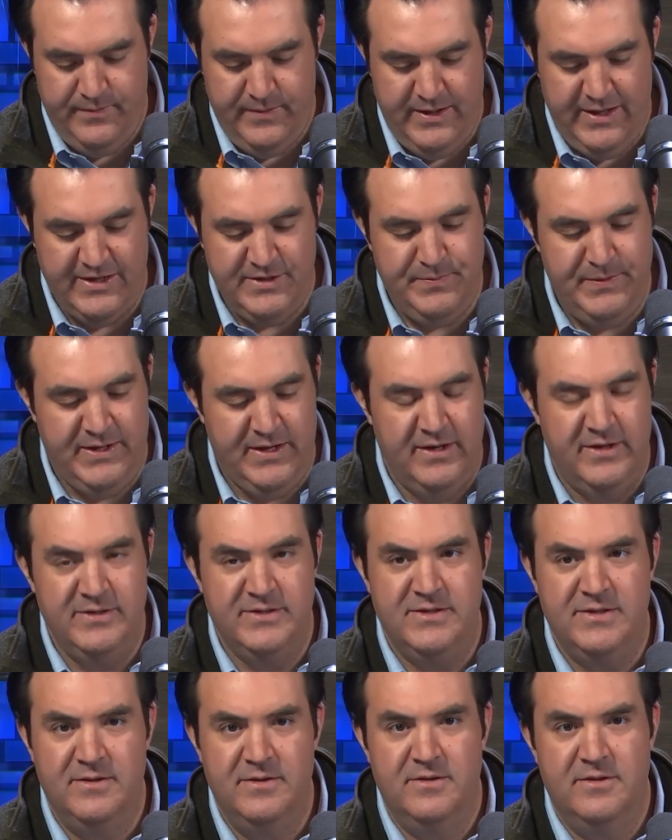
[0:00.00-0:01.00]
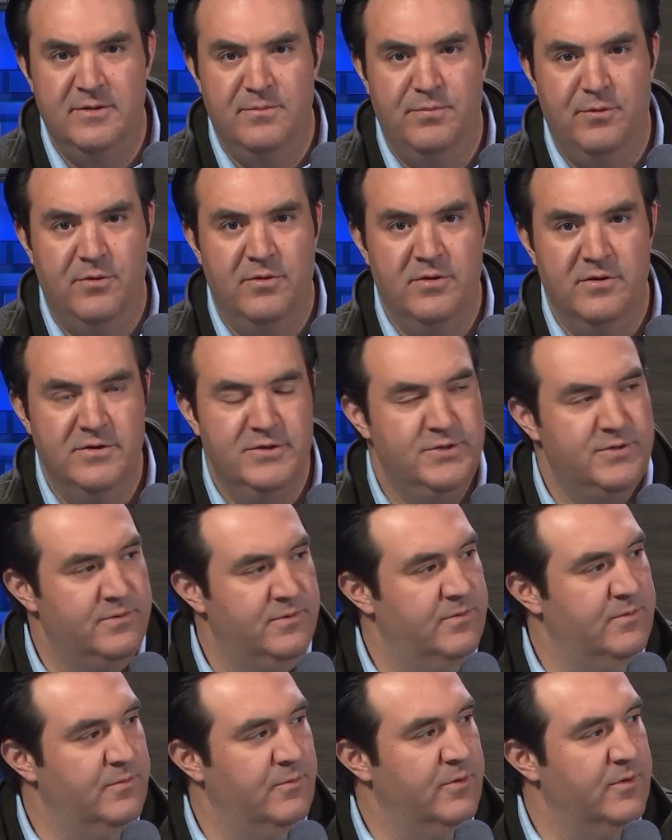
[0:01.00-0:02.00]
That's because the borders
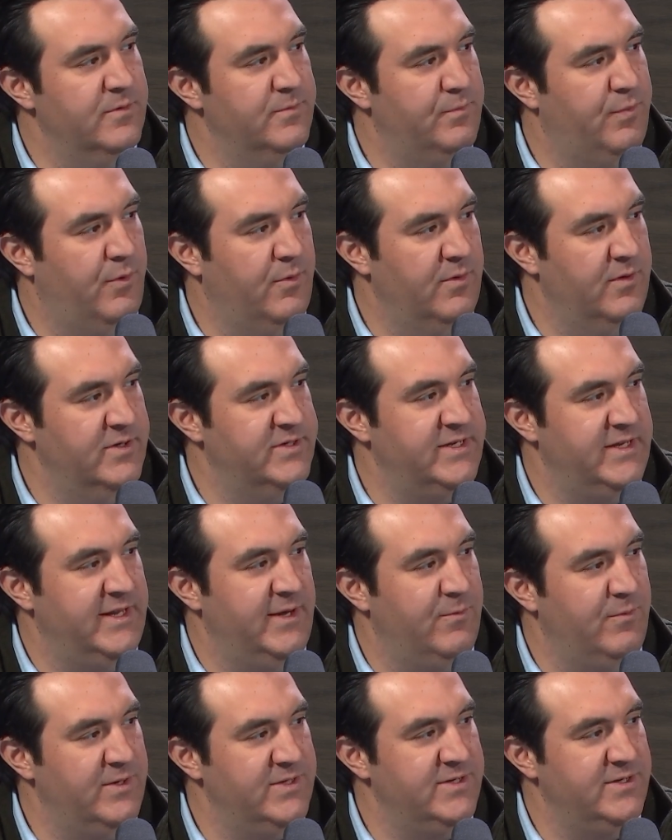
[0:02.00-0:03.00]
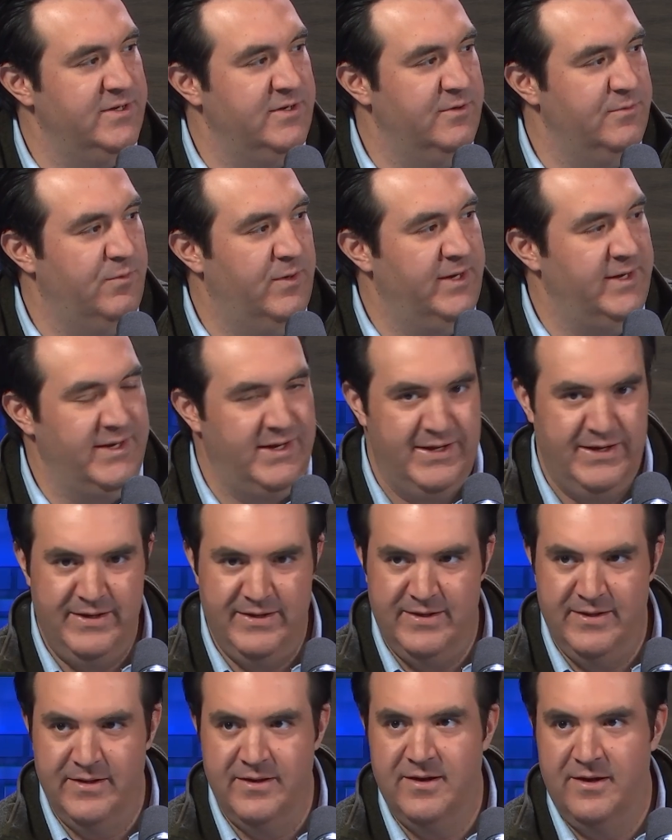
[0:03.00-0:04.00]
weren't porous, and that wasn't a good way to get
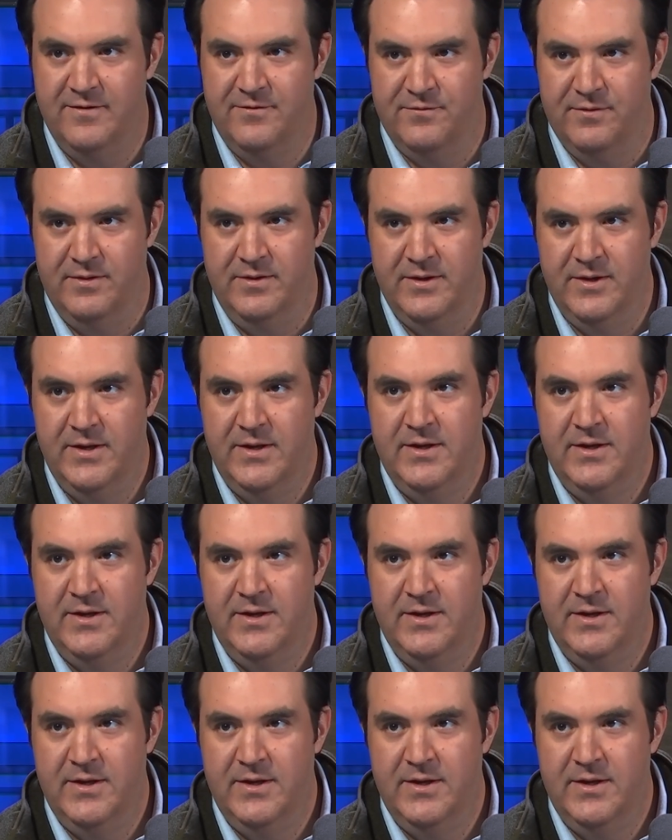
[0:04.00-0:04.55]
into the country.